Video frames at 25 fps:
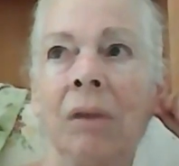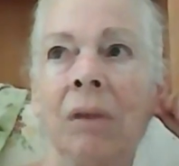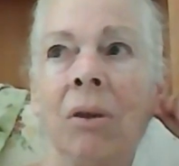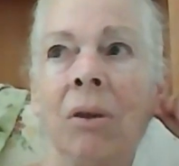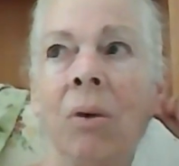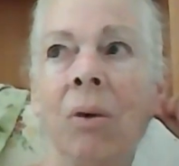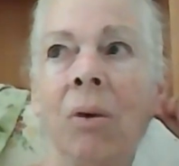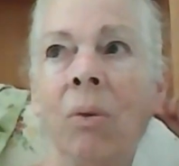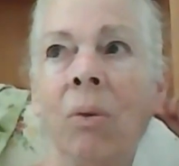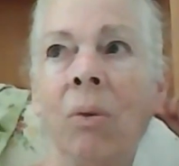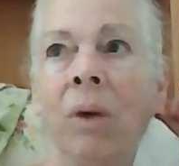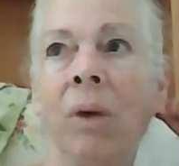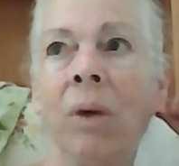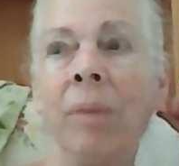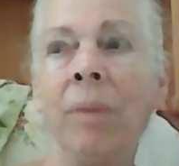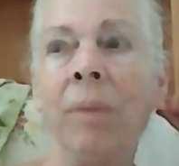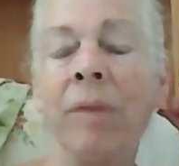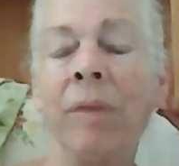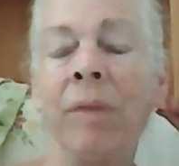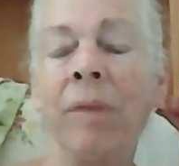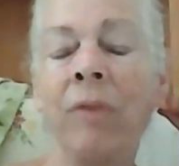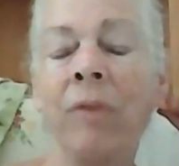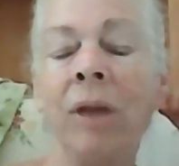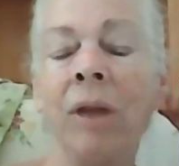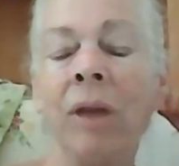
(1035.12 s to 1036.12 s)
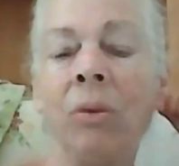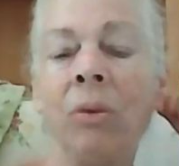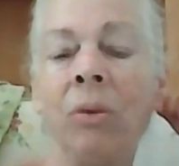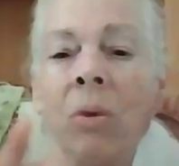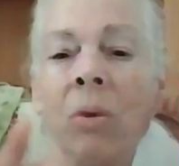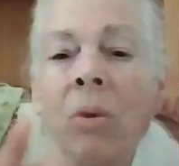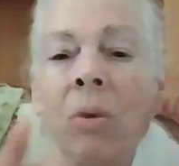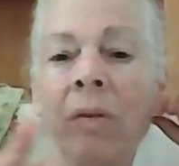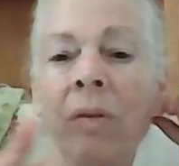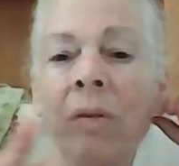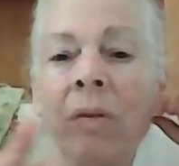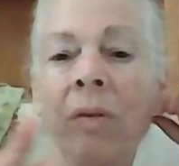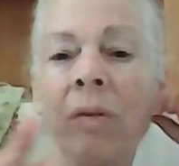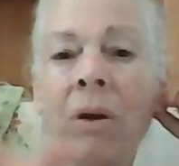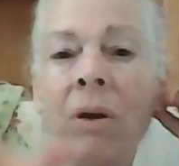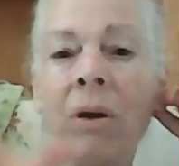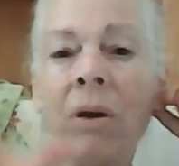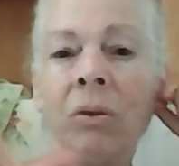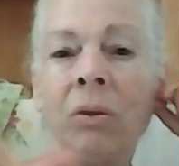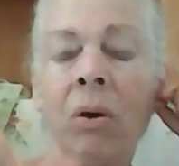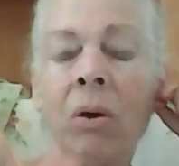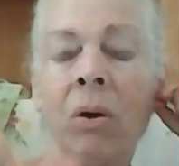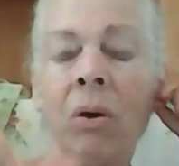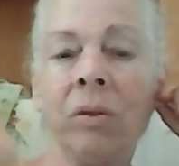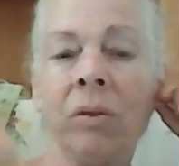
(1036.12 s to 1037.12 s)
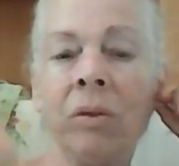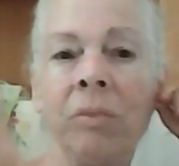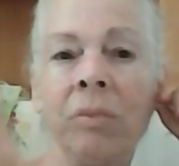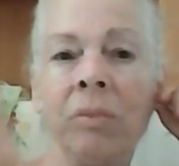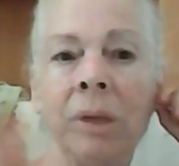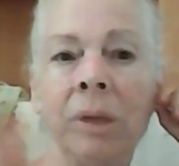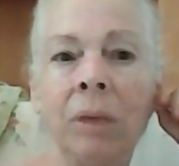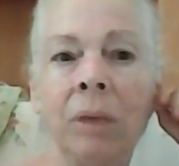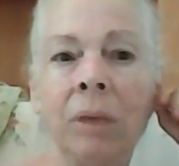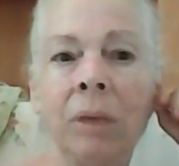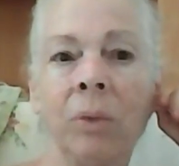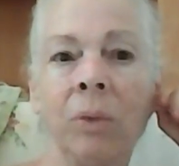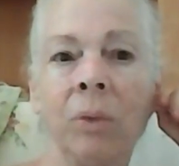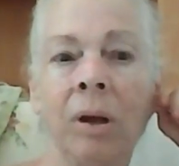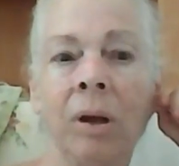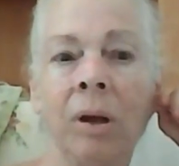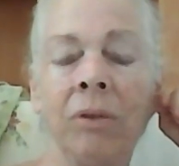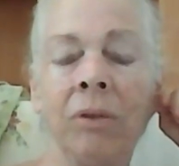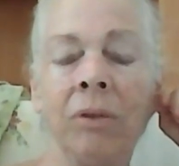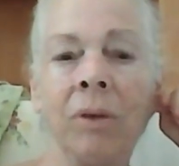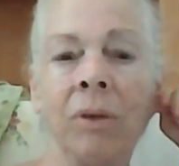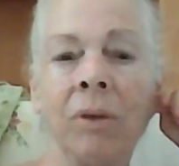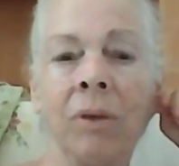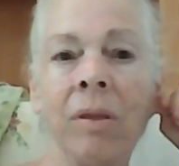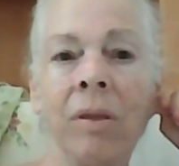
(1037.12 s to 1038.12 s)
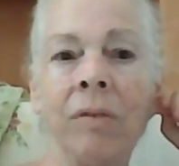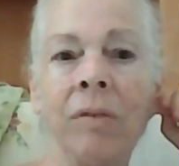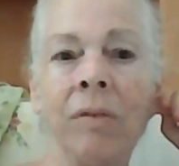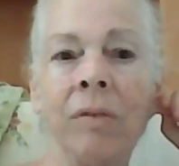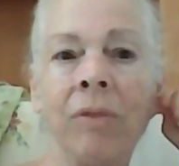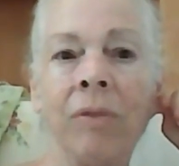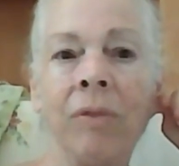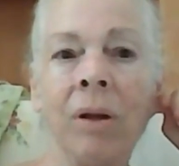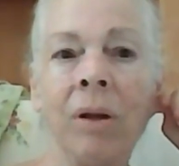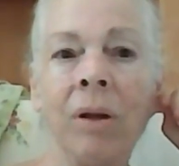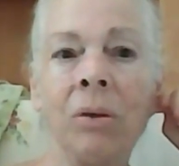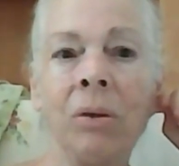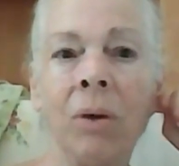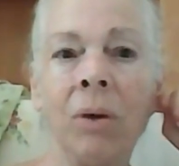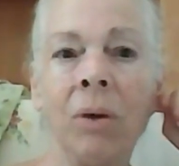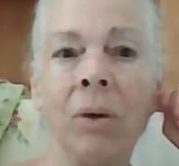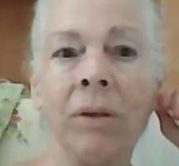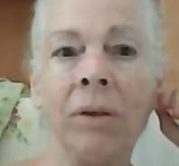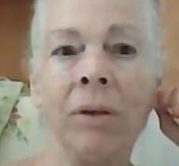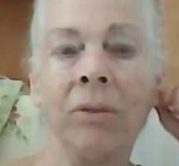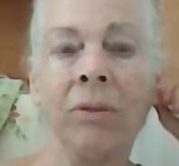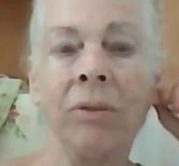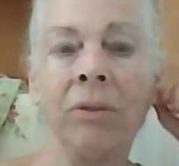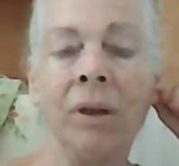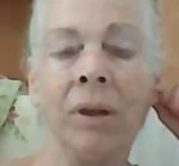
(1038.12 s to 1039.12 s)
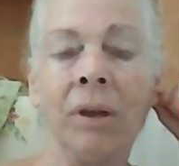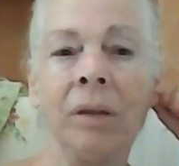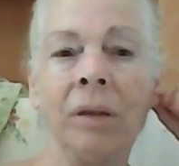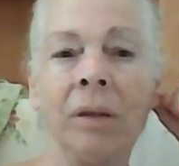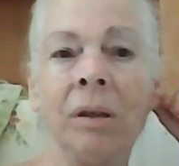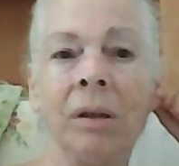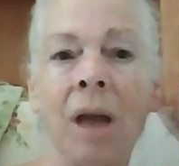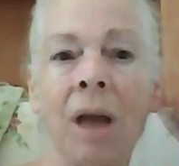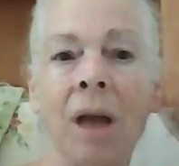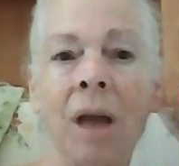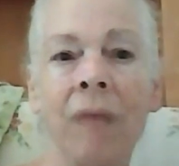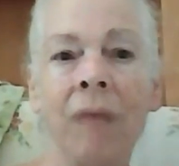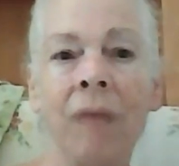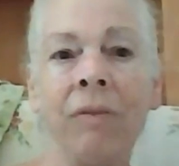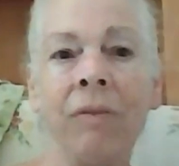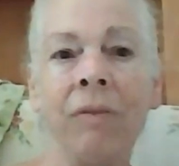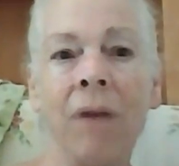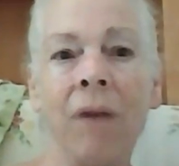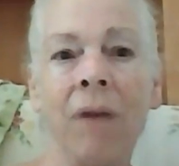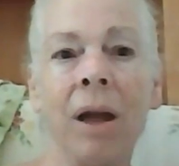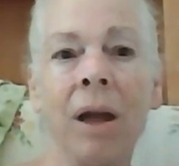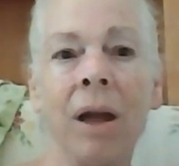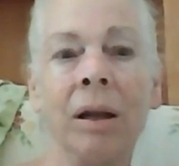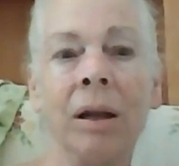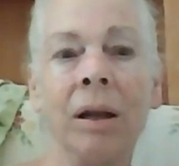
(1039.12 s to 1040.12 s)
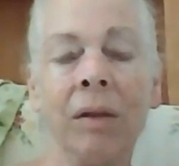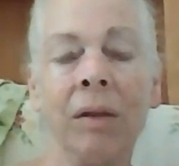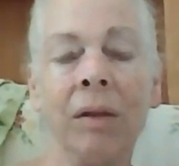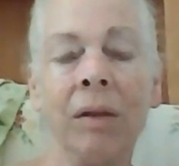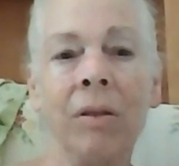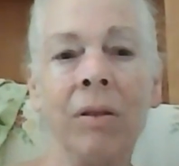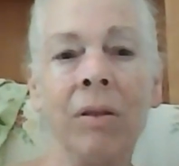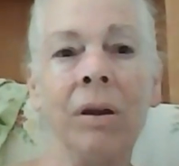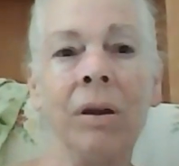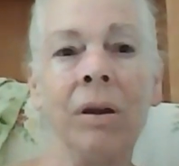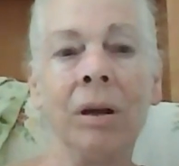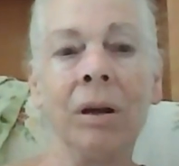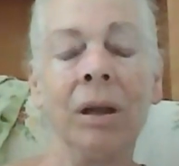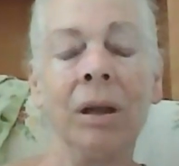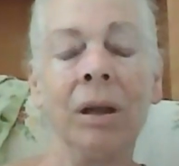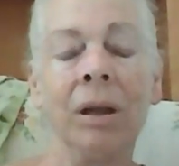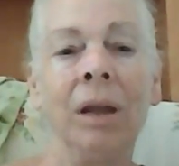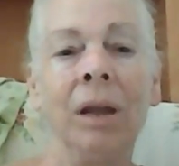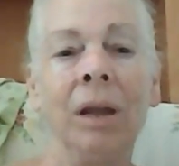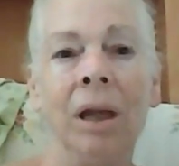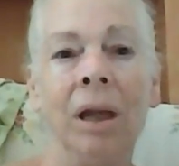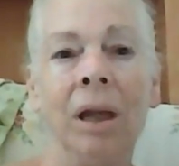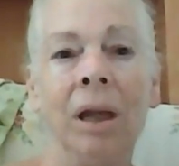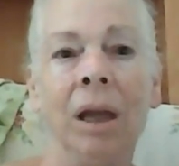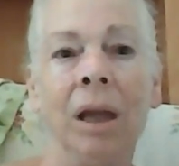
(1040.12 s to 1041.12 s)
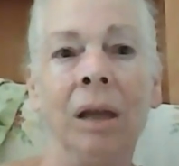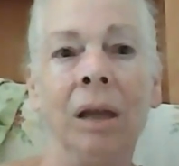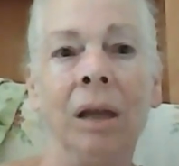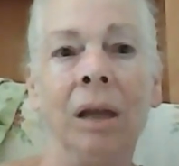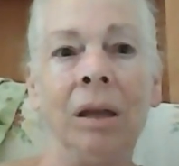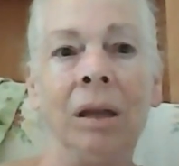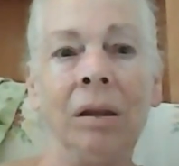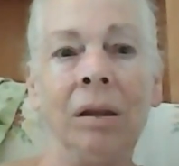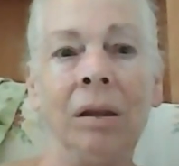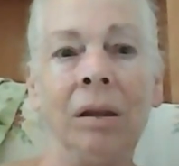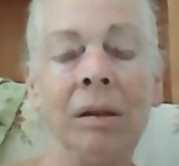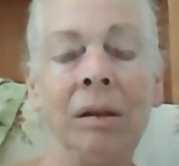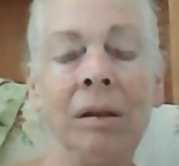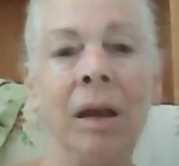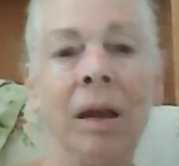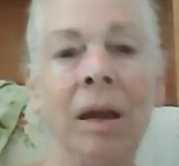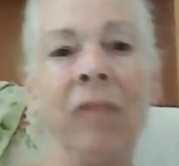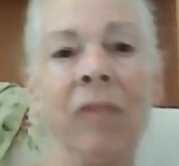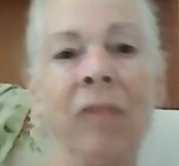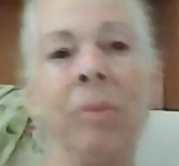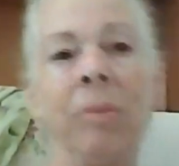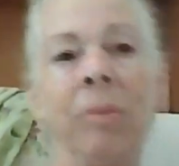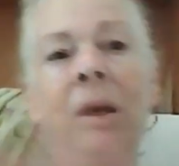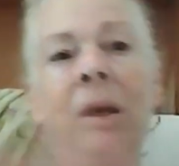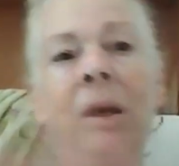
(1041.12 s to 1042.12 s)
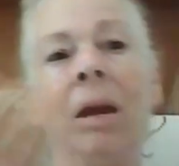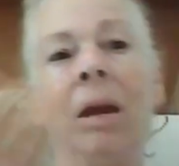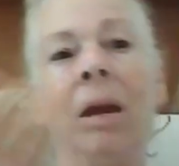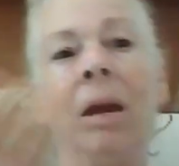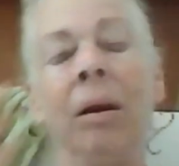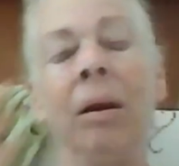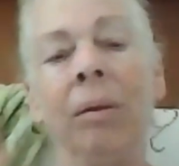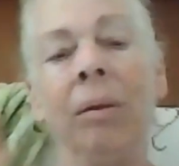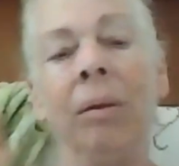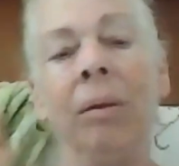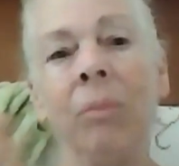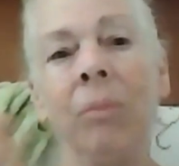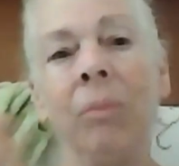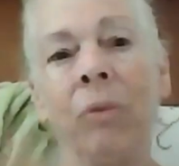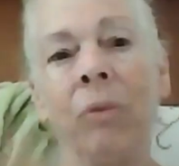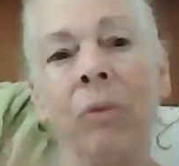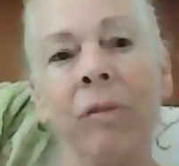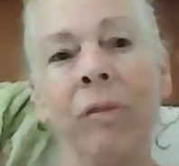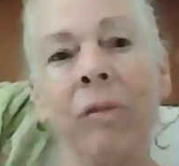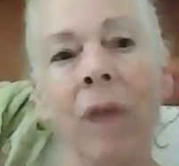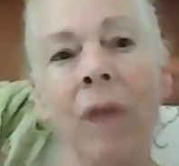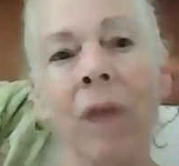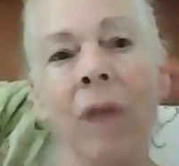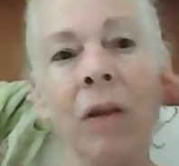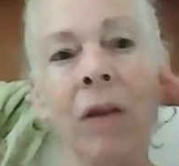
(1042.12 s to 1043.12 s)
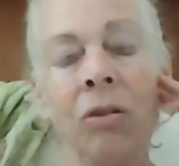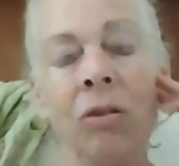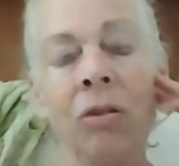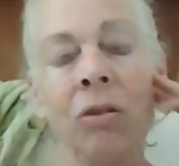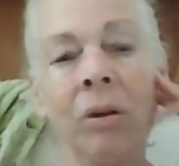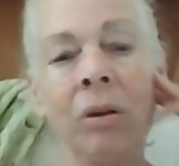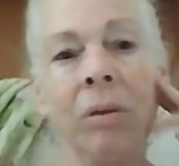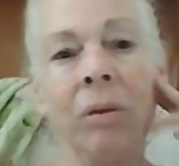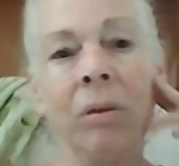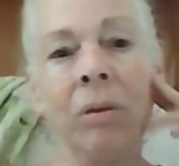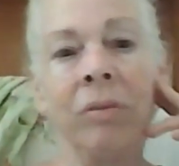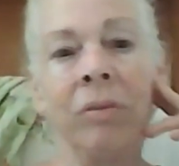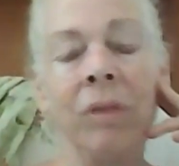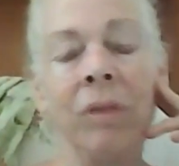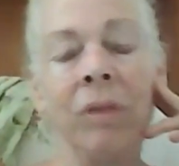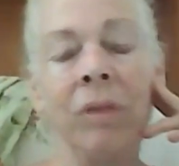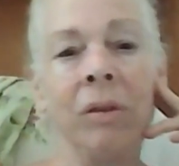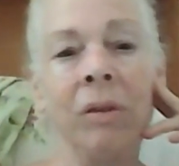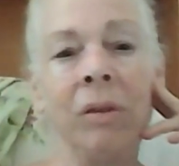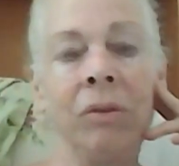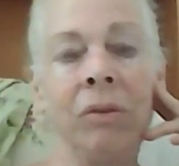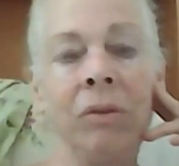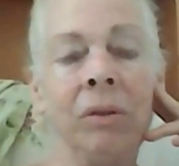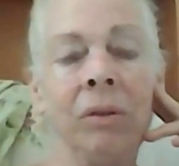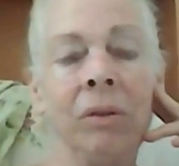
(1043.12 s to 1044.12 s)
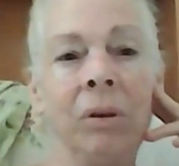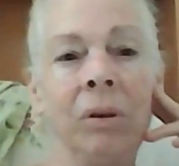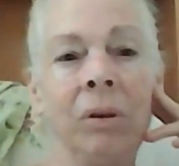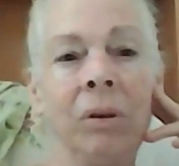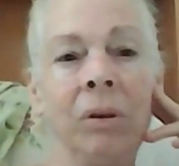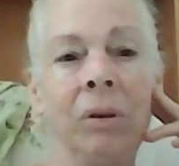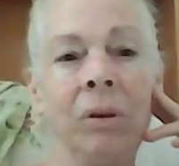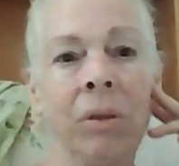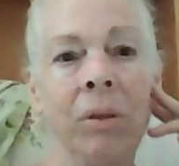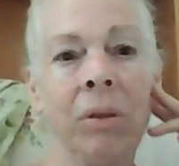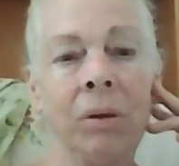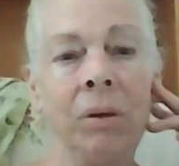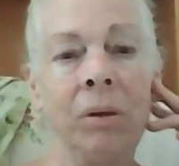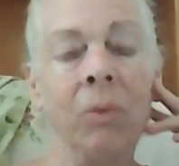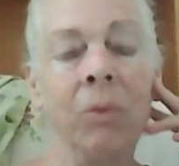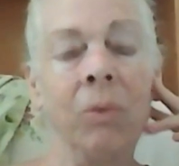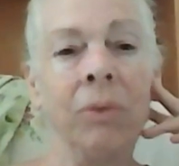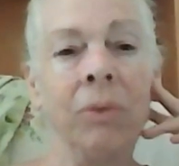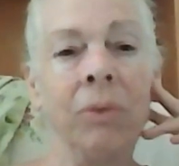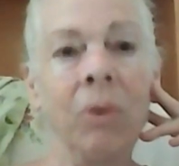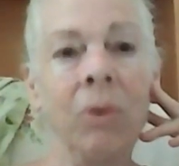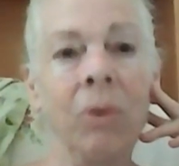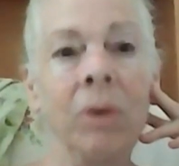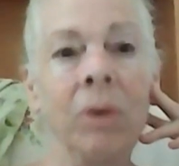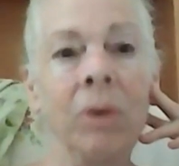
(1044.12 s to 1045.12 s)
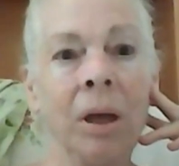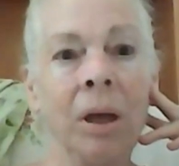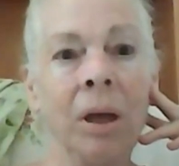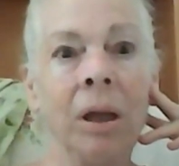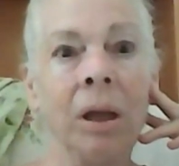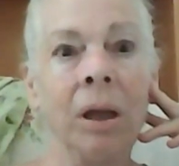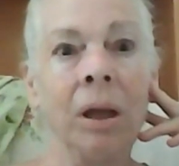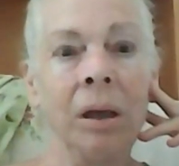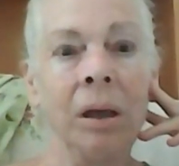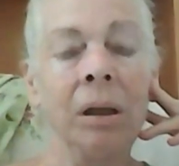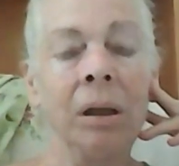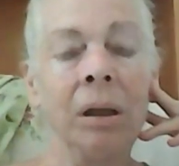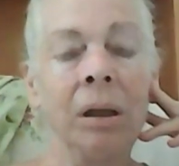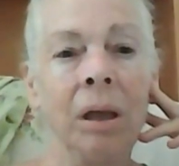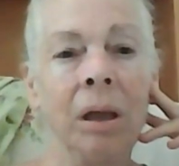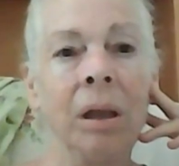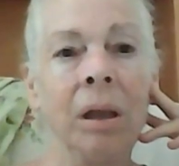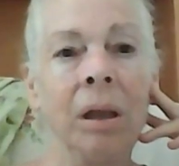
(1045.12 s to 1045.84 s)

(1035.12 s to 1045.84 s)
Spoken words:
So my friend took a photo of me, and when I saw the photo, I said, yeah, fine. I think it gave me a reflection of that, you know, that I was okay.